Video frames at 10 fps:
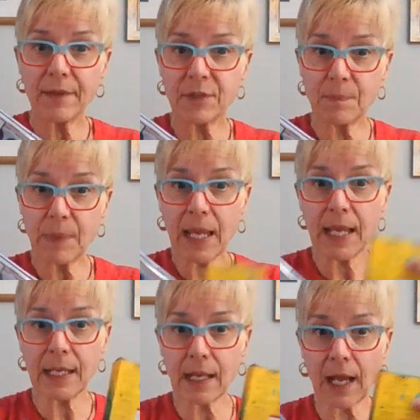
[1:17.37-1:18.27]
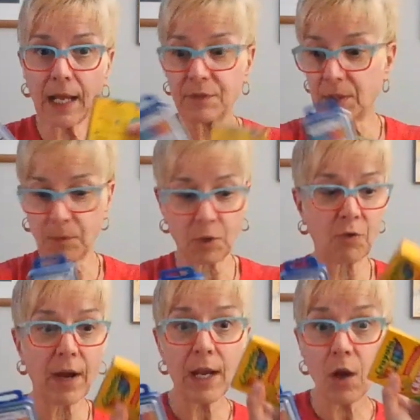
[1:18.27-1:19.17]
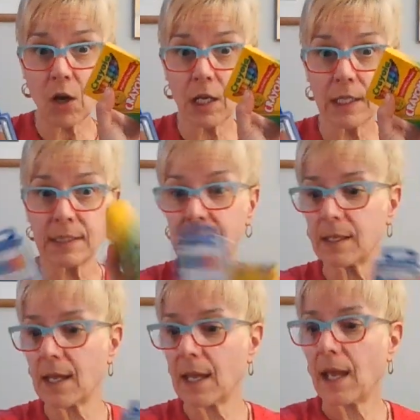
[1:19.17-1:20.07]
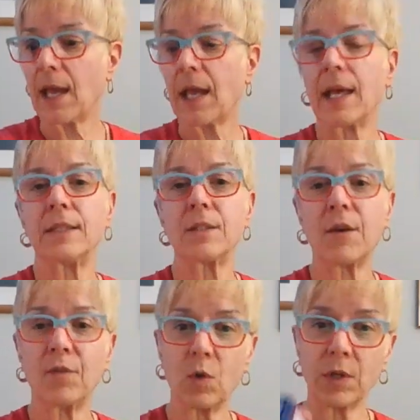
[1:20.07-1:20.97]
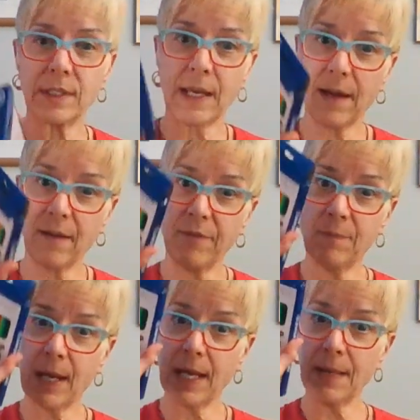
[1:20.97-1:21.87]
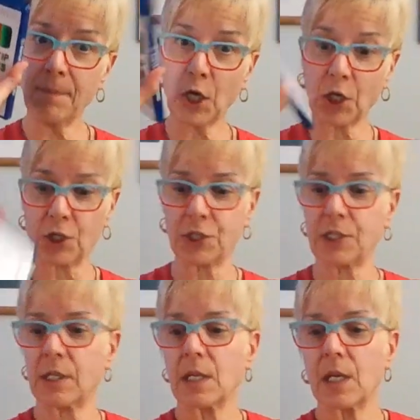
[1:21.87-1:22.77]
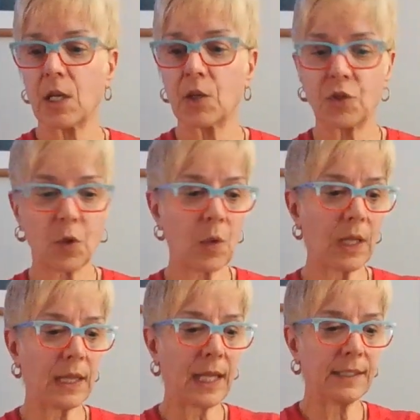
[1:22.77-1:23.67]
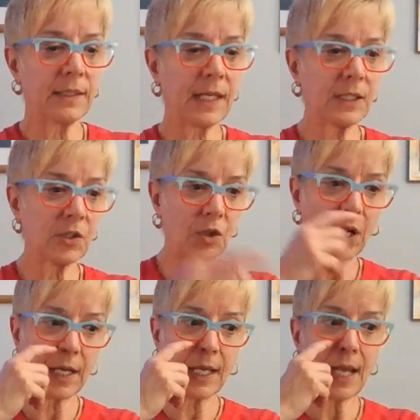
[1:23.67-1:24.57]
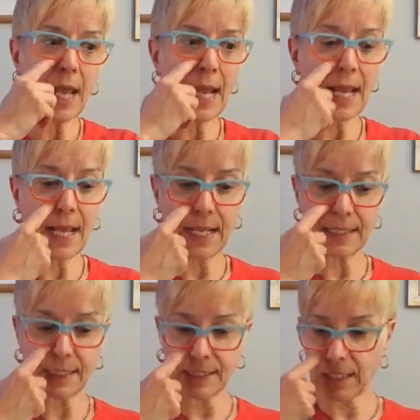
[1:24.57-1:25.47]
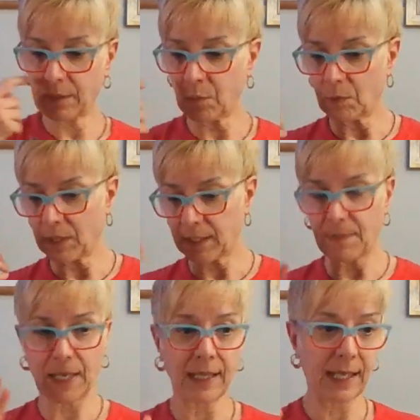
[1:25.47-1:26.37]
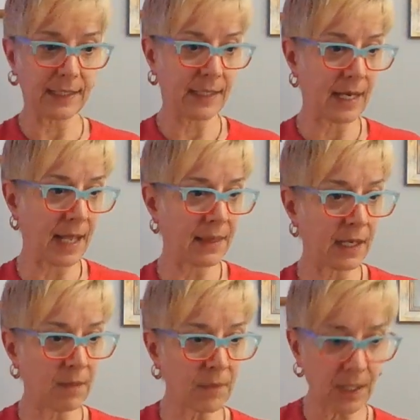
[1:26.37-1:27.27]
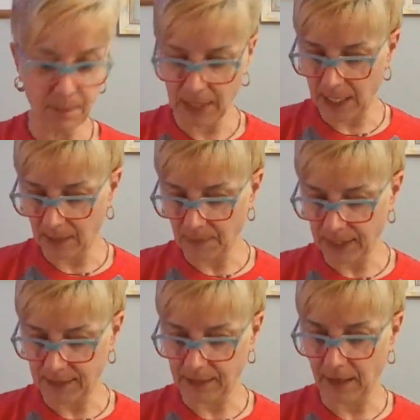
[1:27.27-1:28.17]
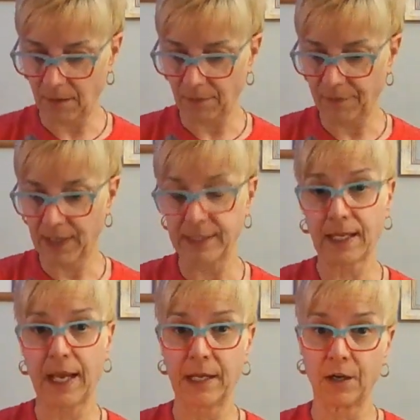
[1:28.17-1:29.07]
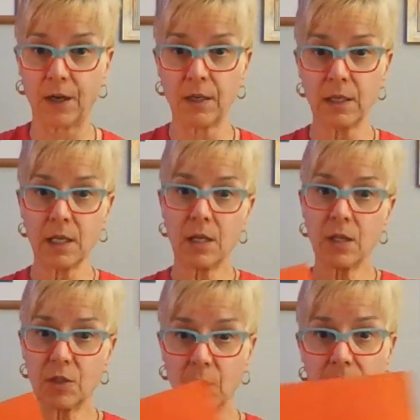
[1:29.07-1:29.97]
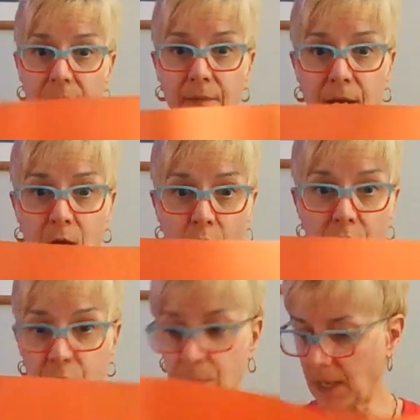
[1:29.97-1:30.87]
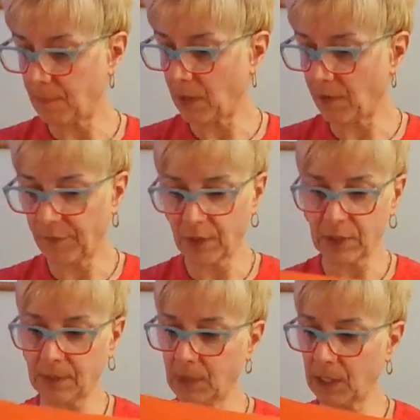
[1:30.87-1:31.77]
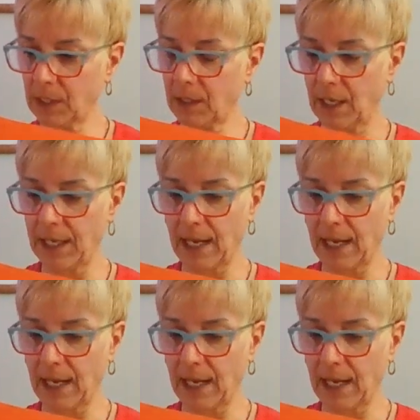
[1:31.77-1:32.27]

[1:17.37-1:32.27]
some paint, I have some crayons, and of course I have my markers. So let's get started and decide what we're going to make. Like I said, I think I'm going to make myself a tiger. So I have my orange paper. First, I'm going to cut